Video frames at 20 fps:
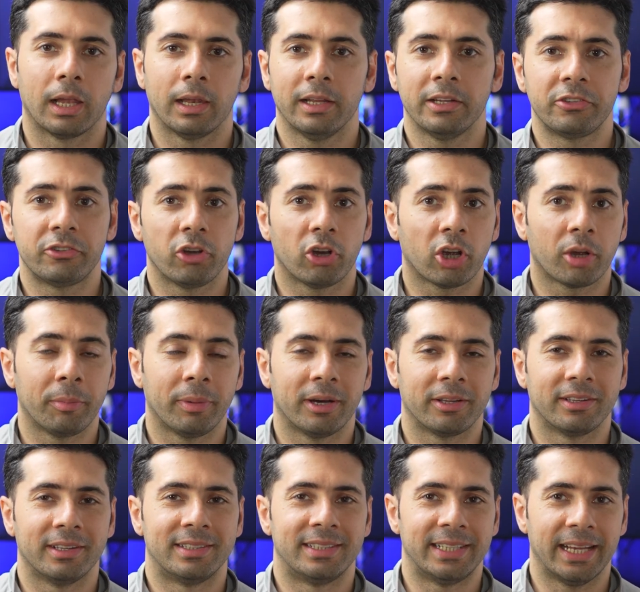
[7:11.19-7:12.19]
Let's talk
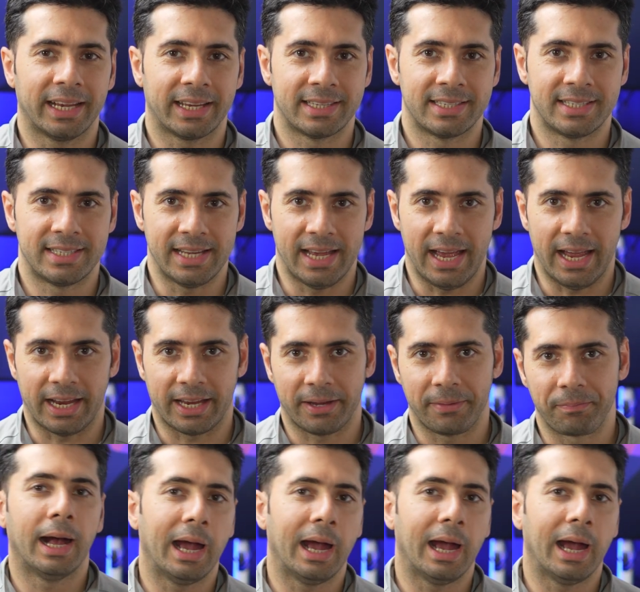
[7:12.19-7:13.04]
about the tech stack.